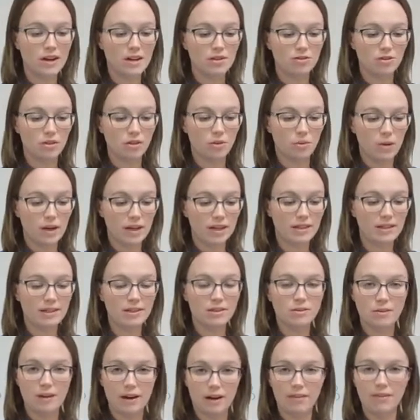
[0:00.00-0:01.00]
So the way to
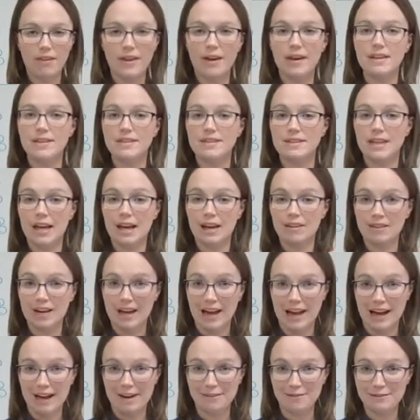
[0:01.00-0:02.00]
get around that is they have a
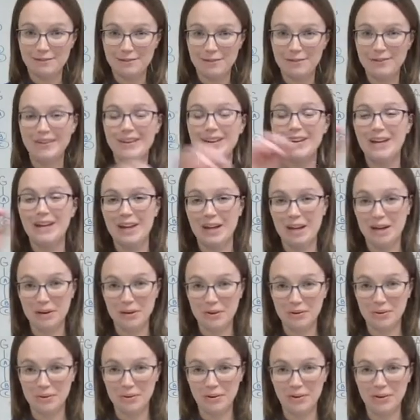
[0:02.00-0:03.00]
half note and a
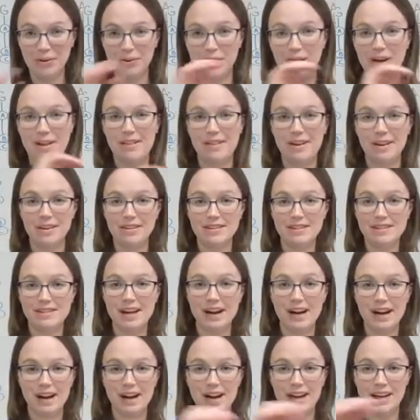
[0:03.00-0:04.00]
quarter note, and they are
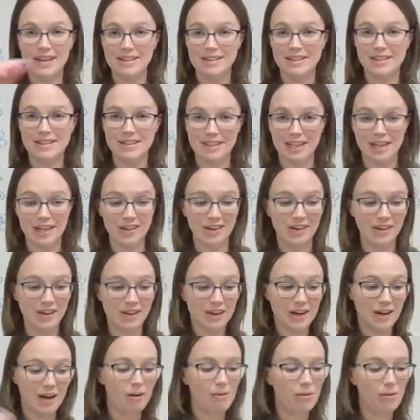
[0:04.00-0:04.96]
tied together.